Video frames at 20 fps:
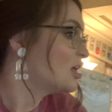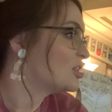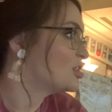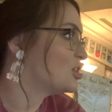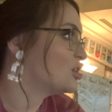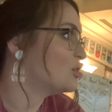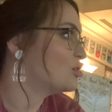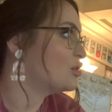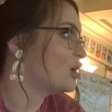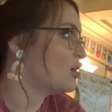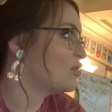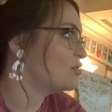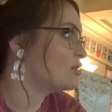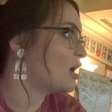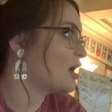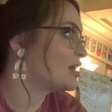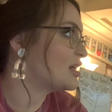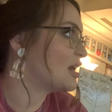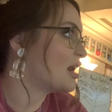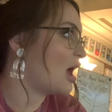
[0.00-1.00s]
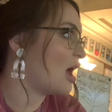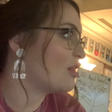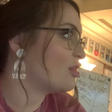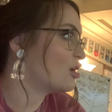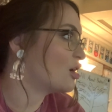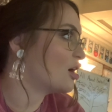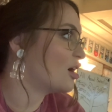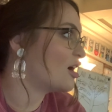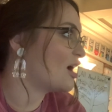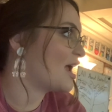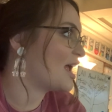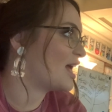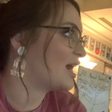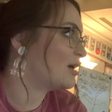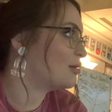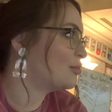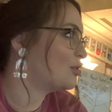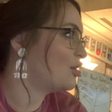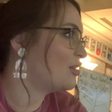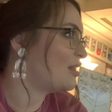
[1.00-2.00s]
Do you know another
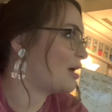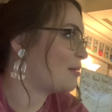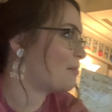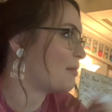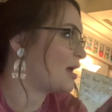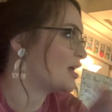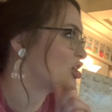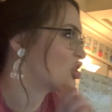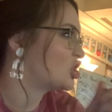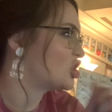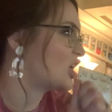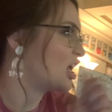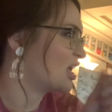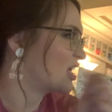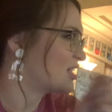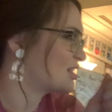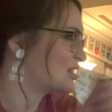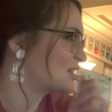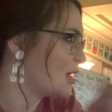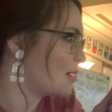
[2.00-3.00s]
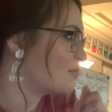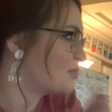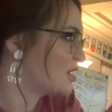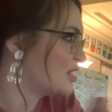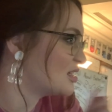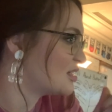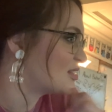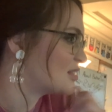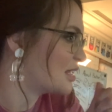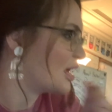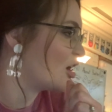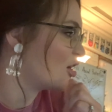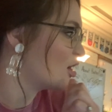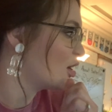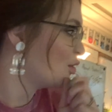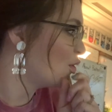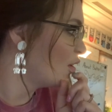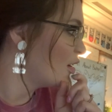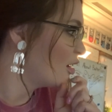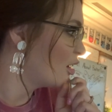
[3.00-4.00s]
animal that might shake something to scare you? No.